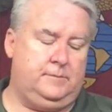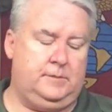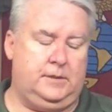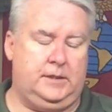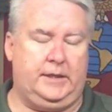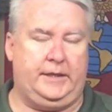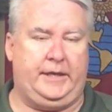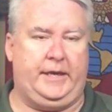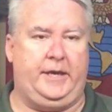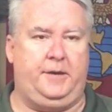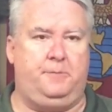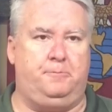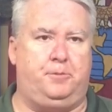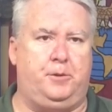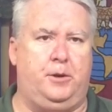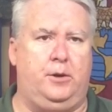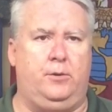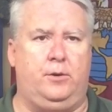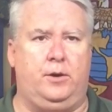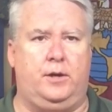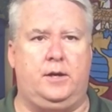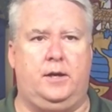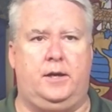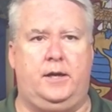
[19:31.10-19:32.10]
Again, pro
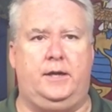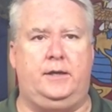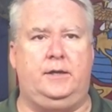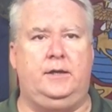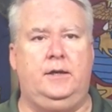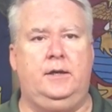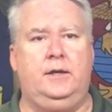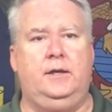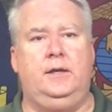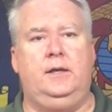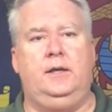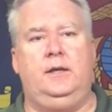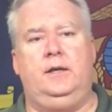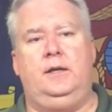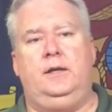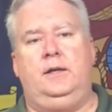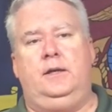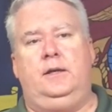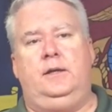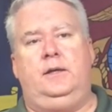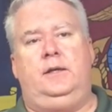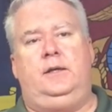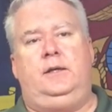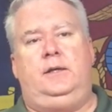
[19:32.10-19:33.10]
or con.
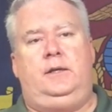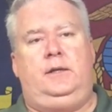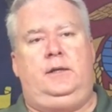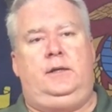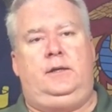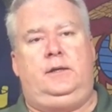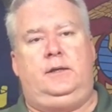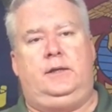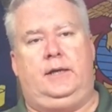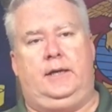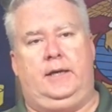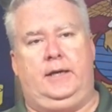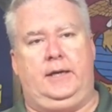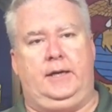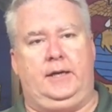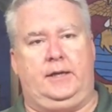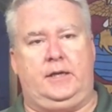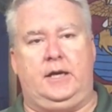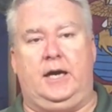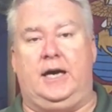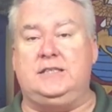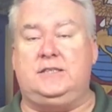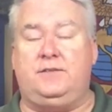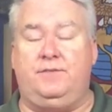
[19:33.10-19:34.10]

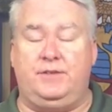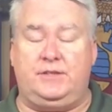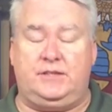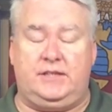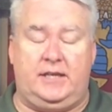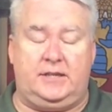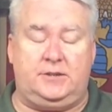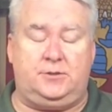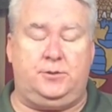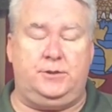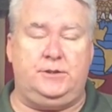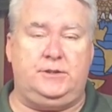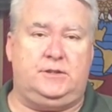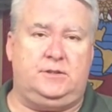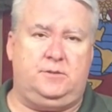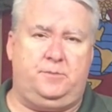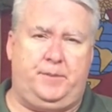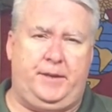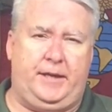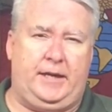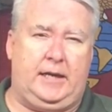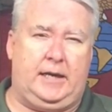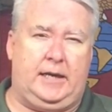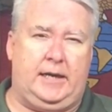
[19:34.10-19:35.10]
Cost of accessories is a
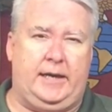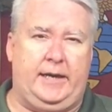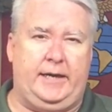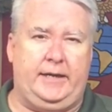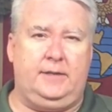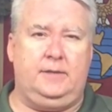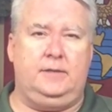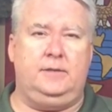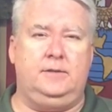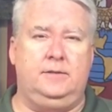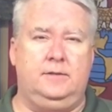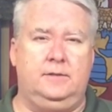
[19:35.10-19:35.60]
bit high.